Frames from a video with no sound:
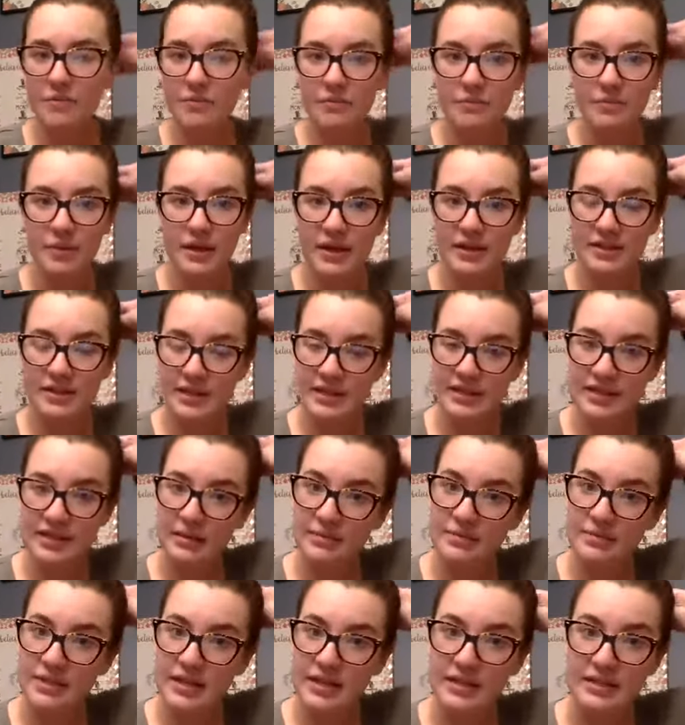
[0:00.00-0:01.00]
because like
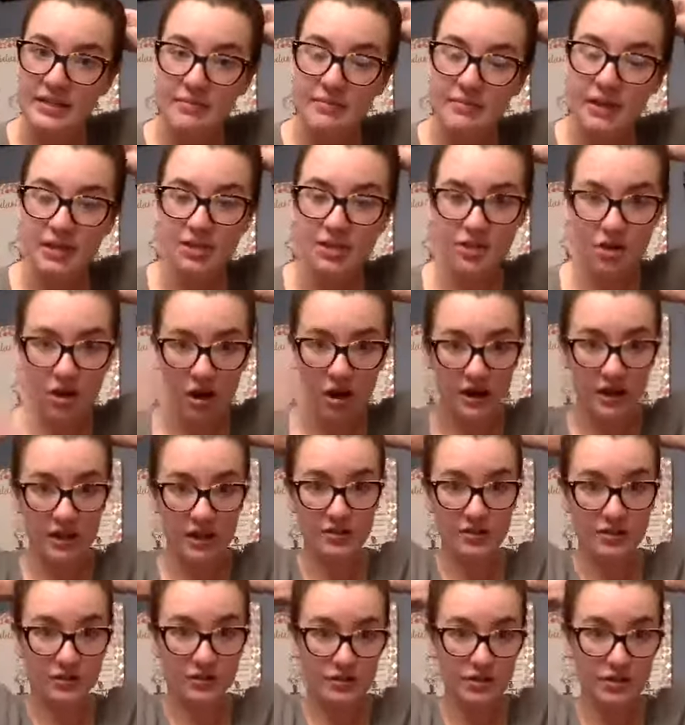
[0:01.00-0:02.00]
Sam says, it makes your
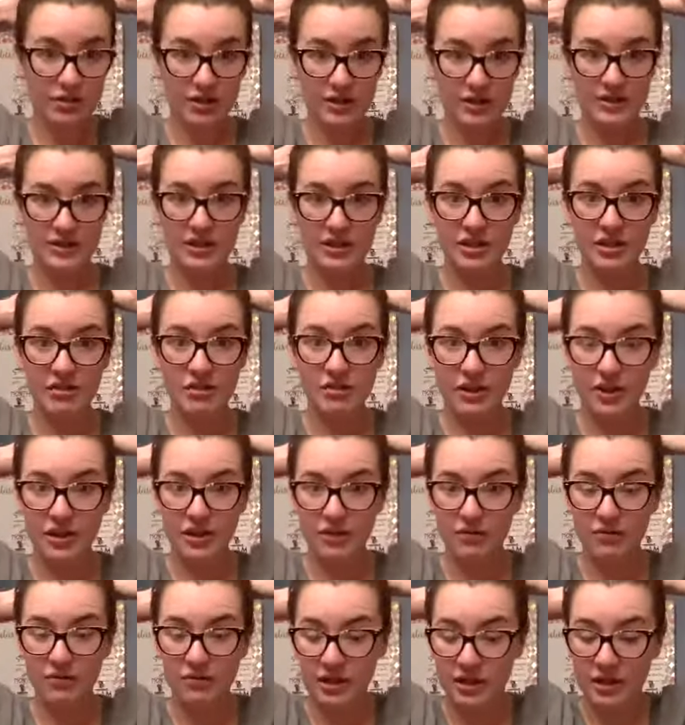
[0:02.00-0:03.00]
audience lose trust in you that
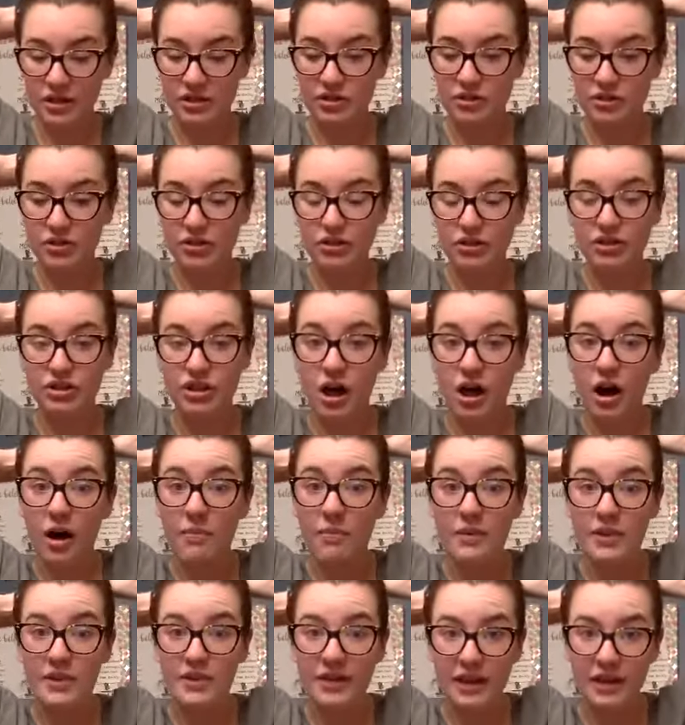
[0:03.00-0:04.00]
you can do your
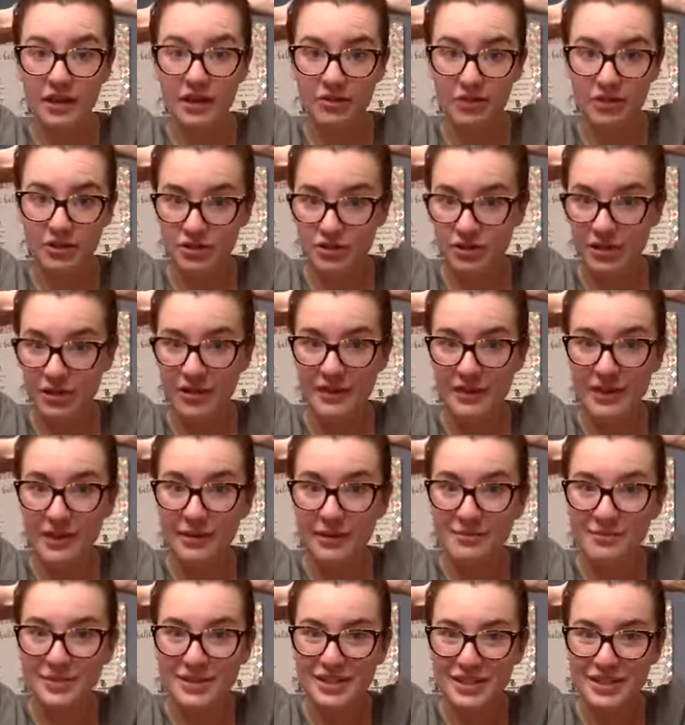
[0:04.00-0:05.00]
job and that you can train
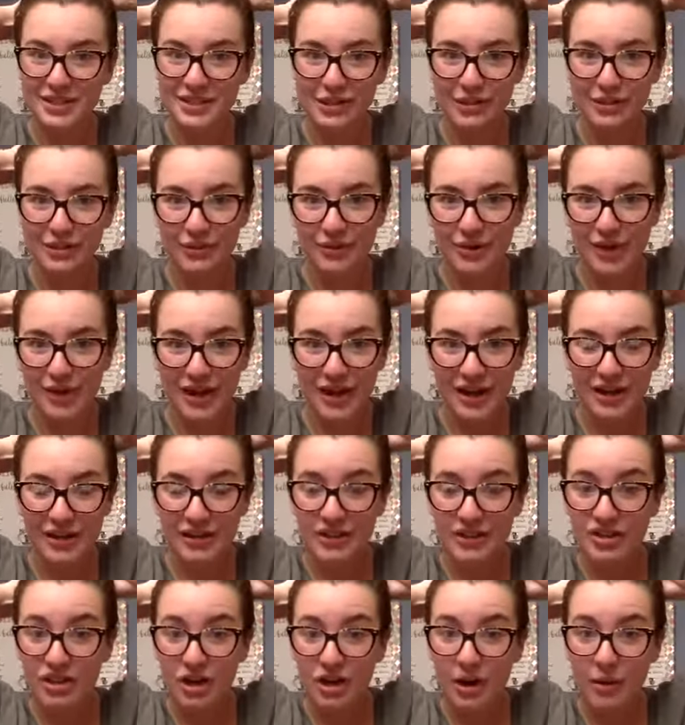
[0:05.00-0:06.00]
them to do
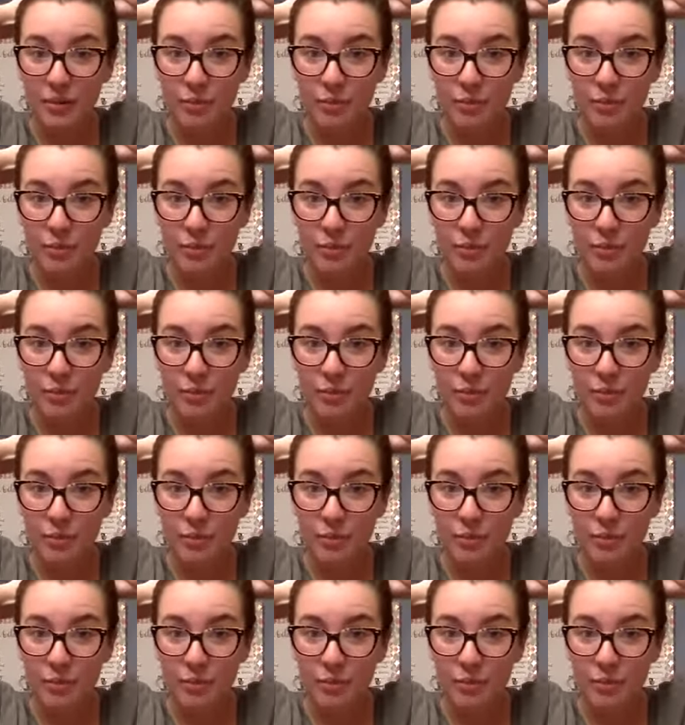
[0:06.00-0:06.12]
the job